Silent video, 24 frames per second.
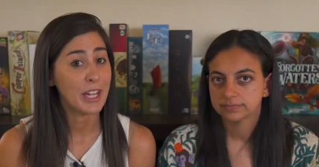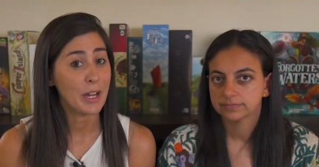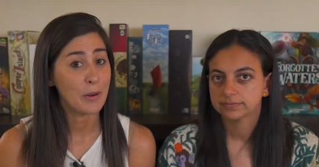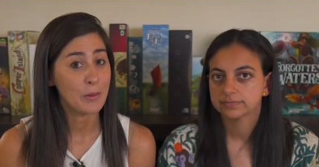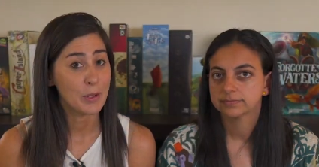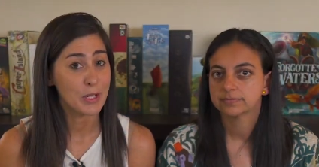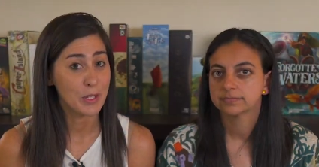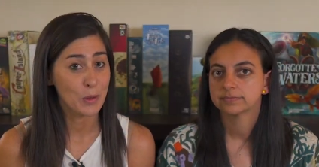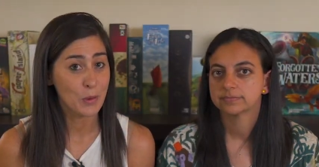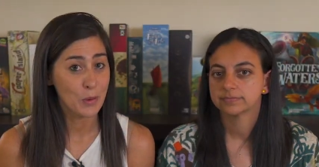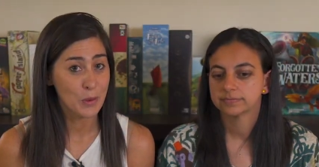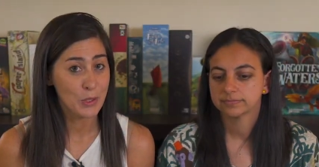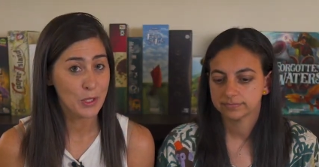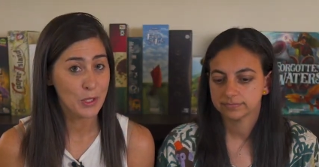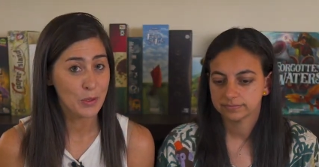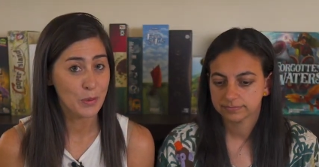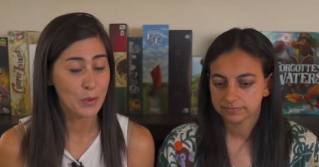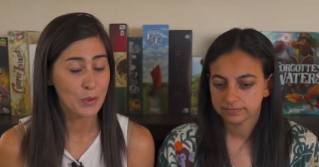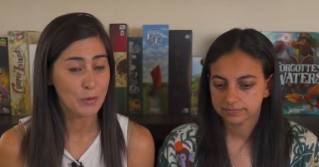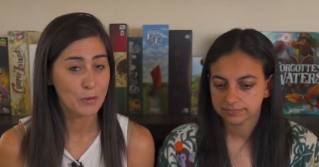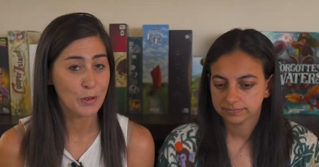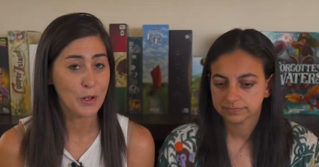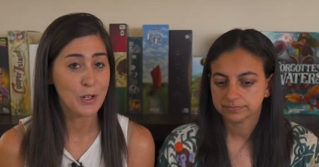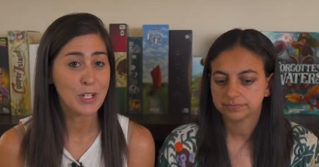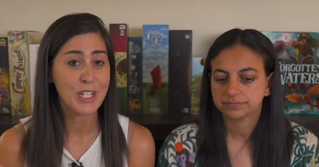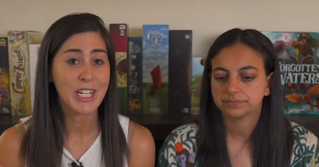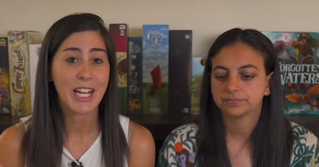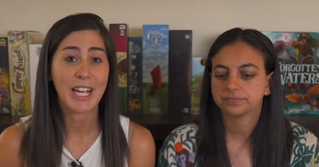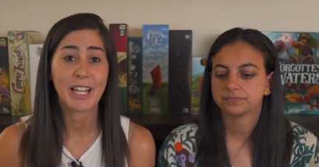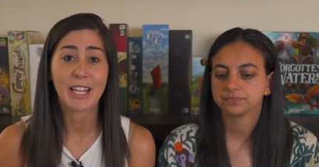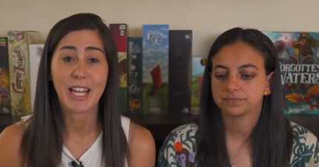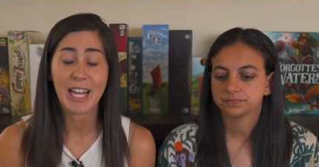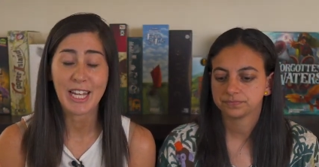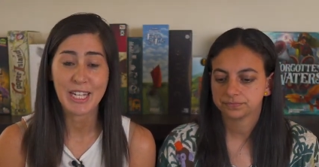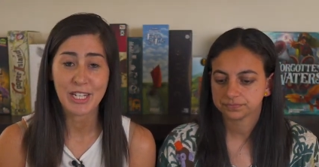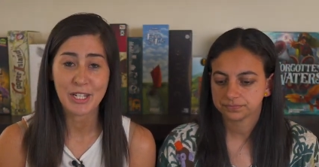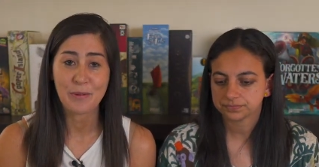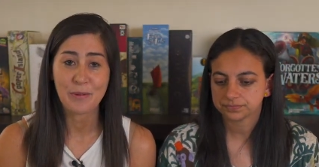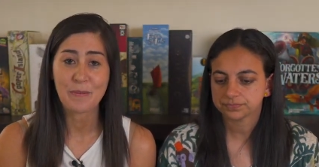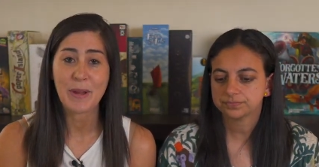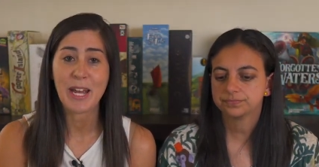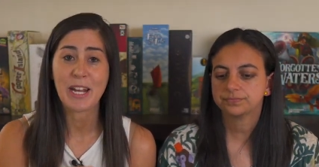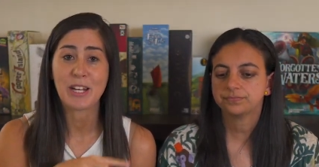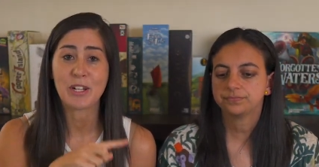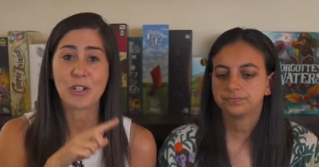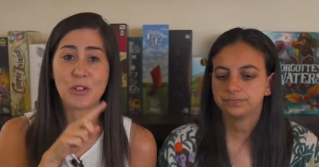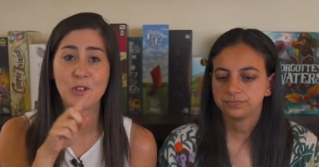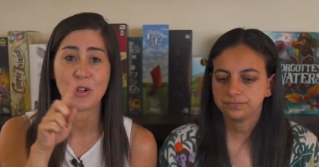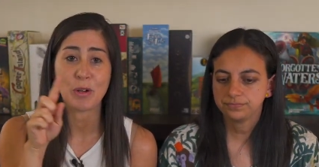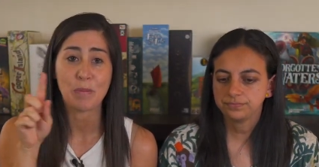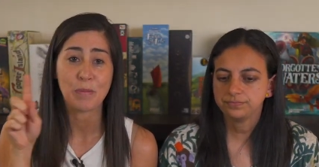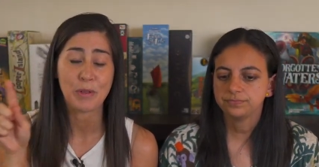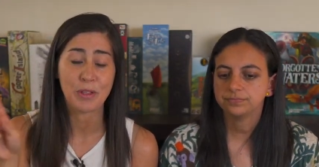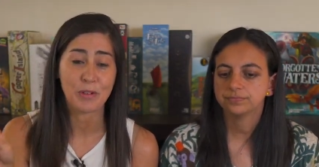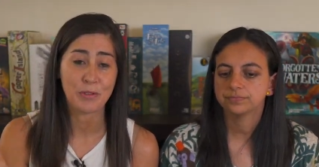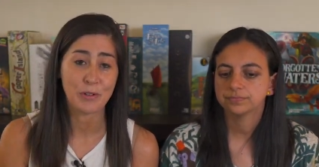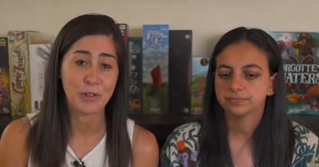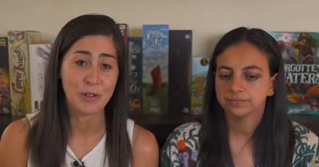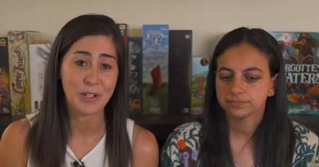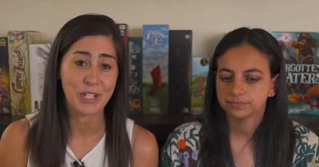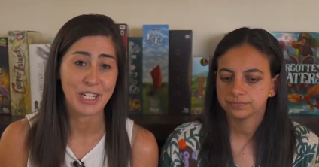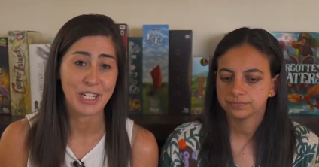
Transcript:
Speaker 1: that was also a rondel as you made a trip through